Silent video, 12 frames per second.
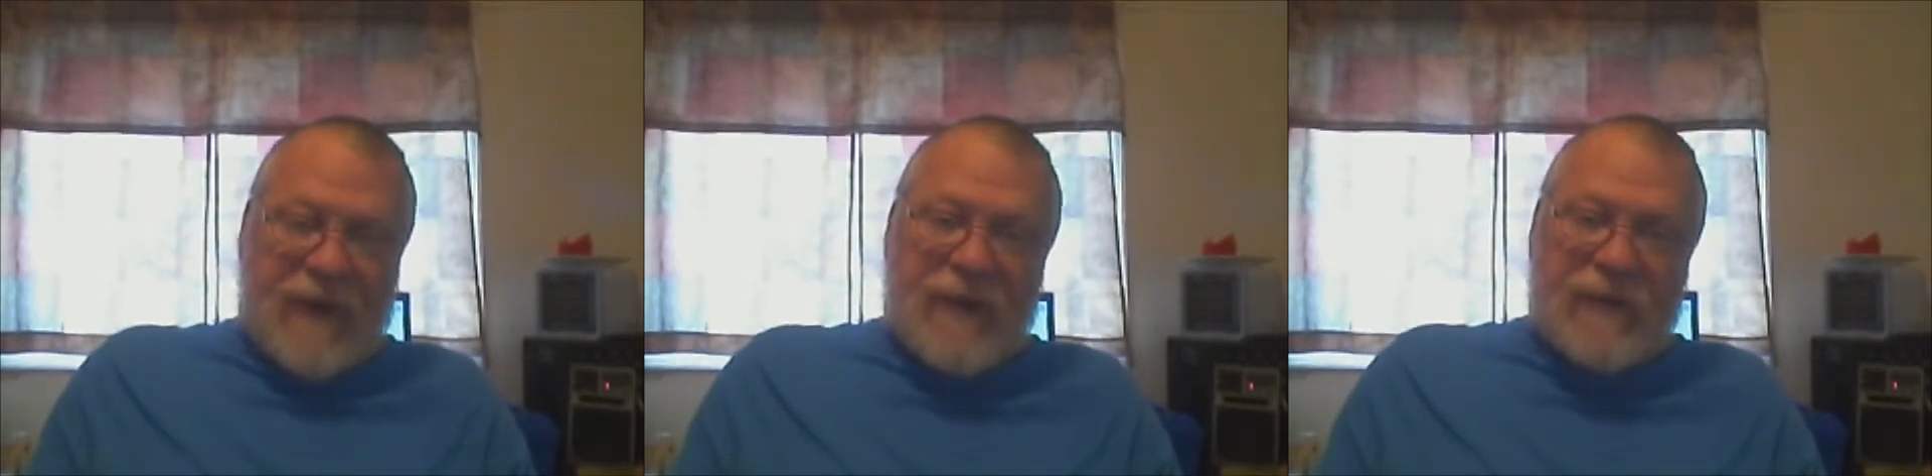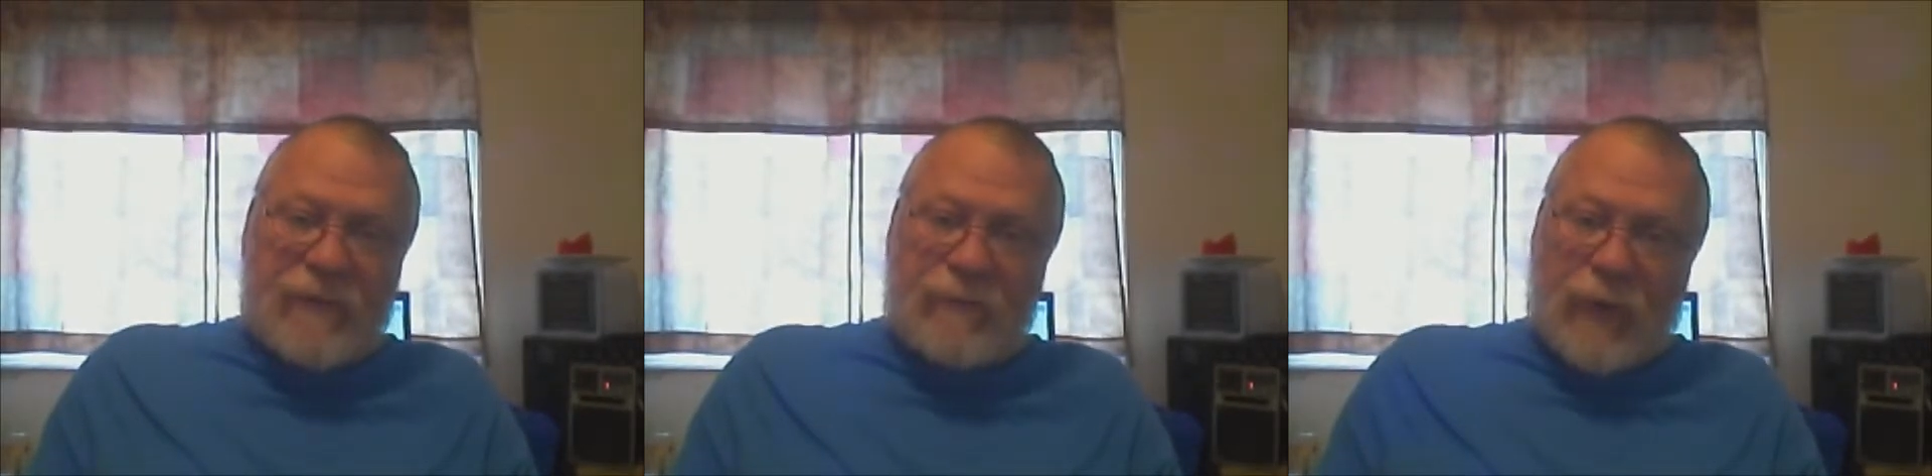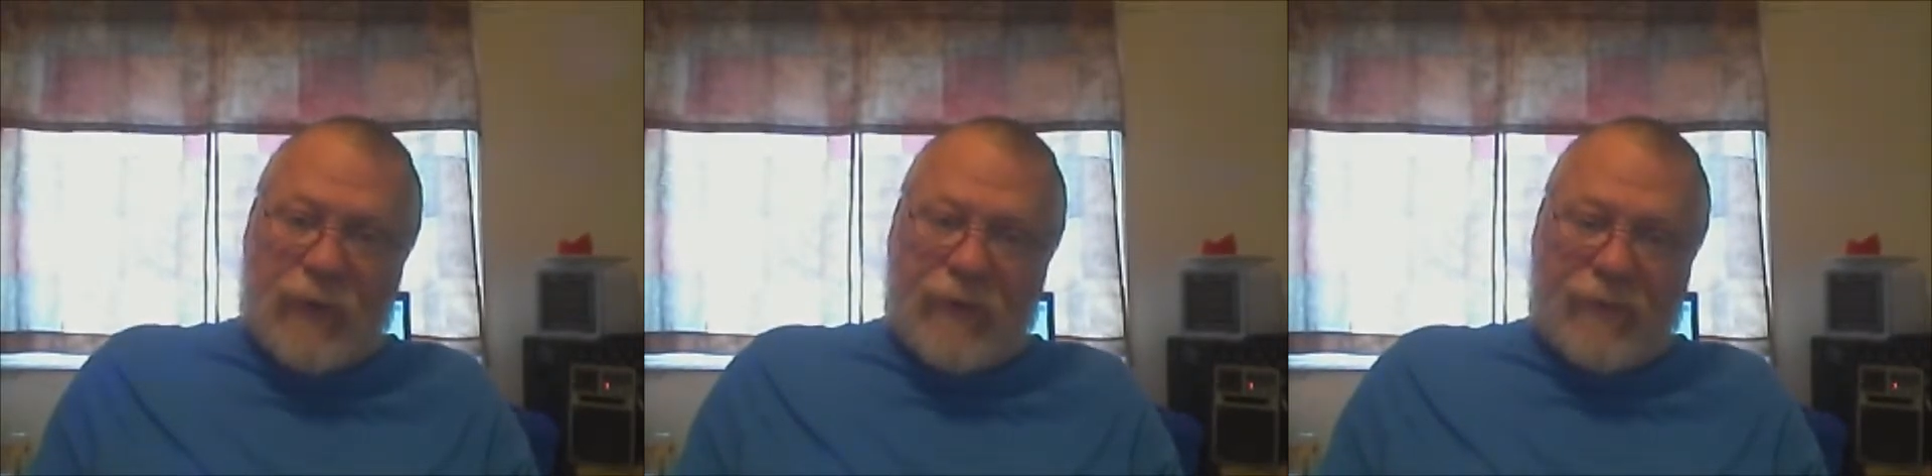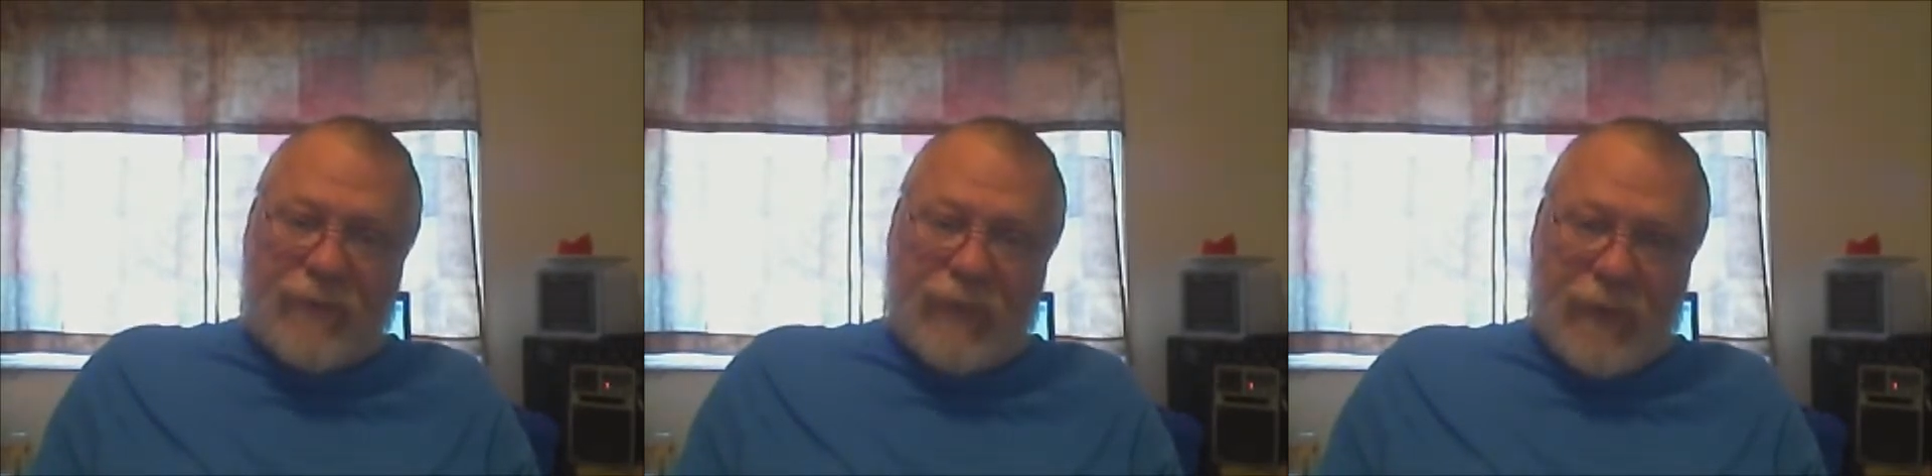is
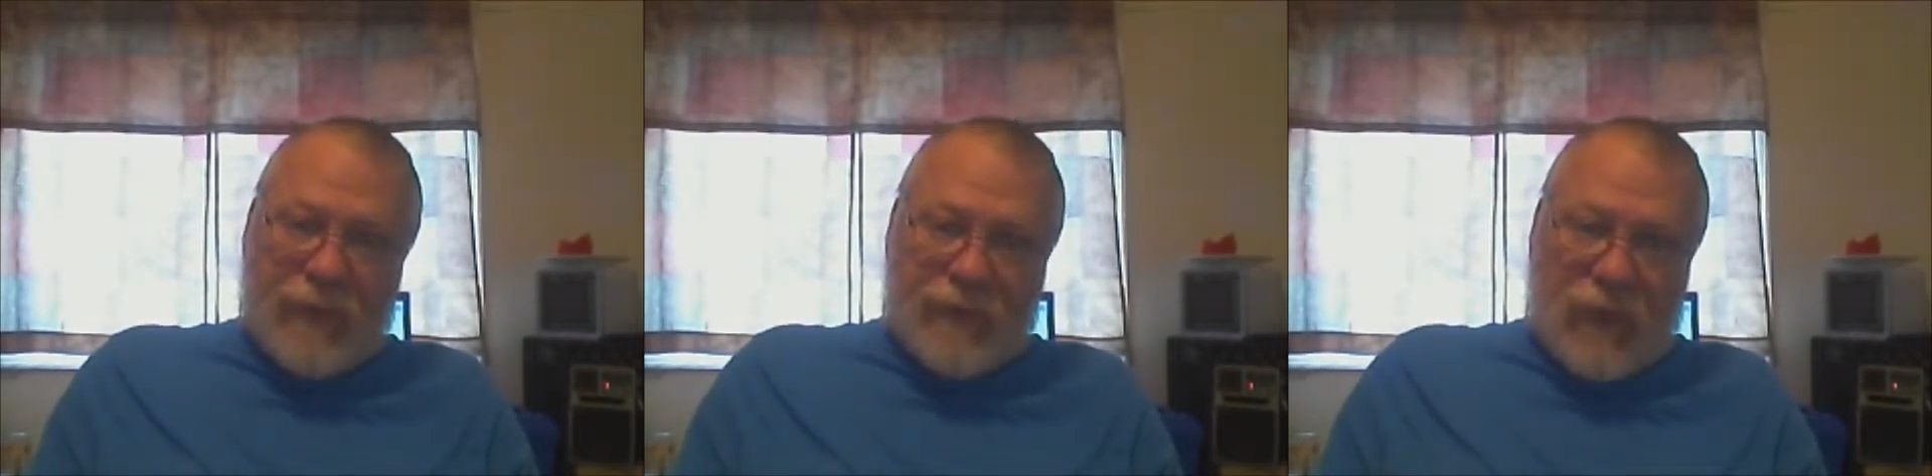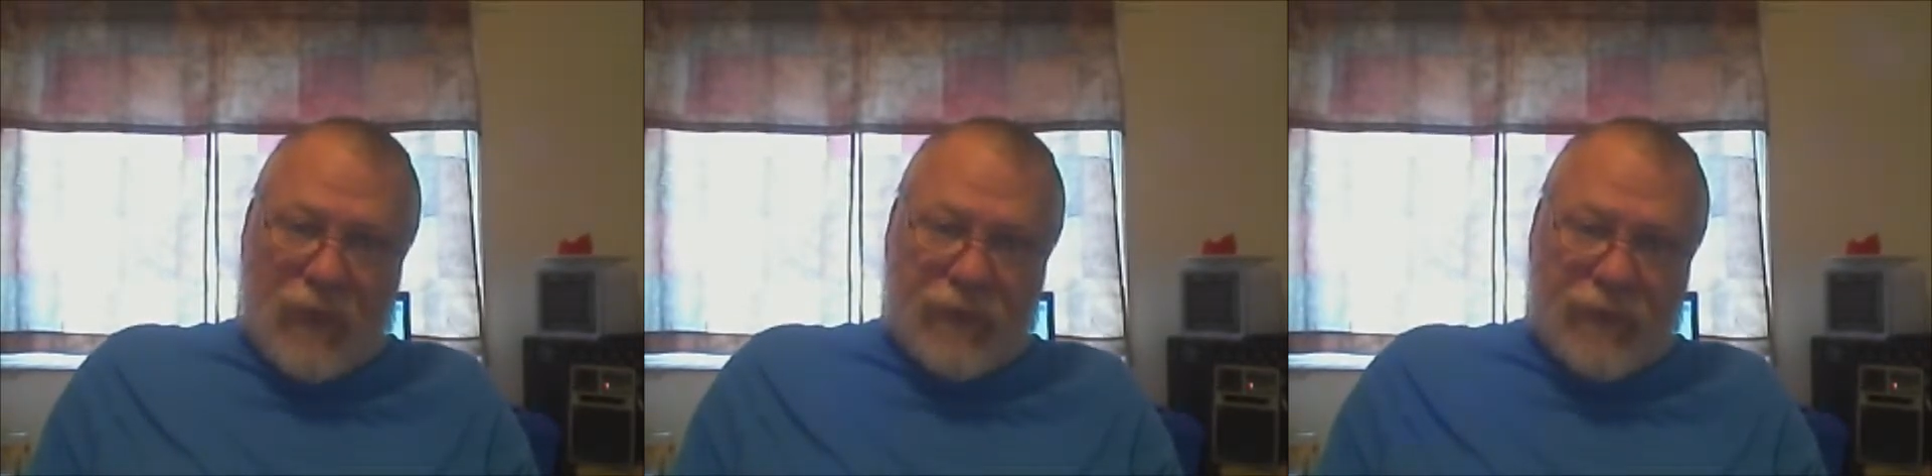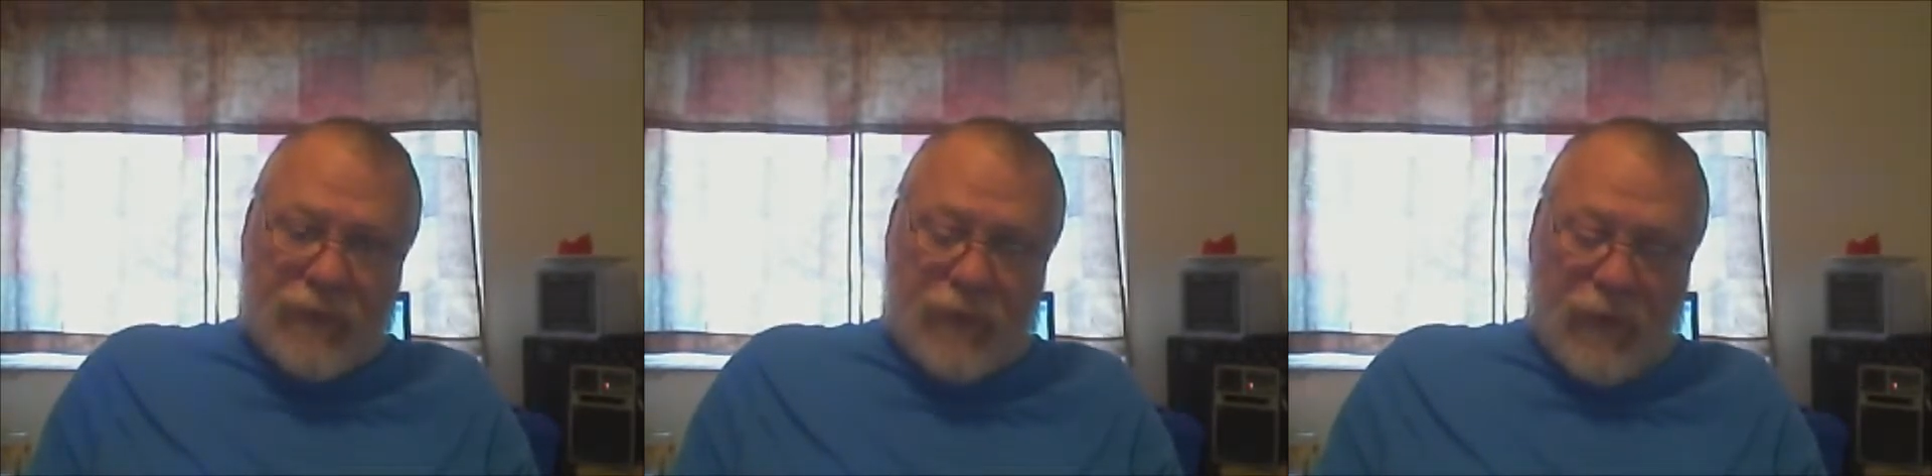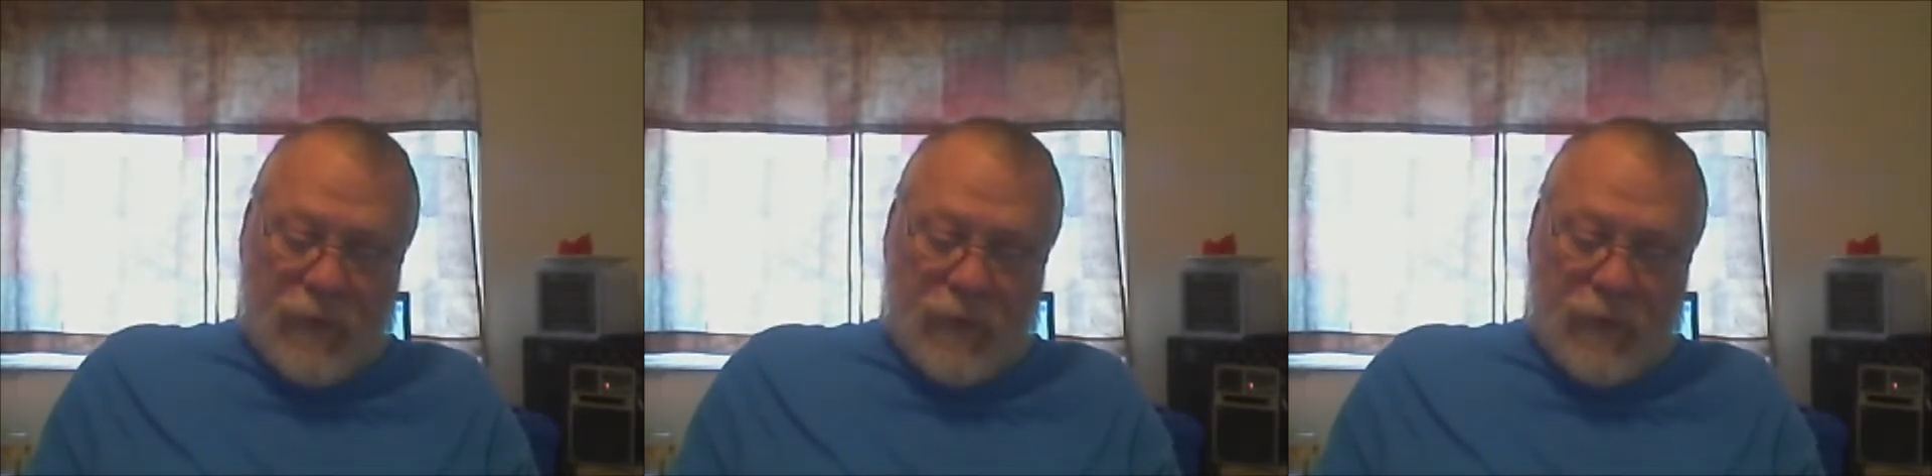important for us all to know.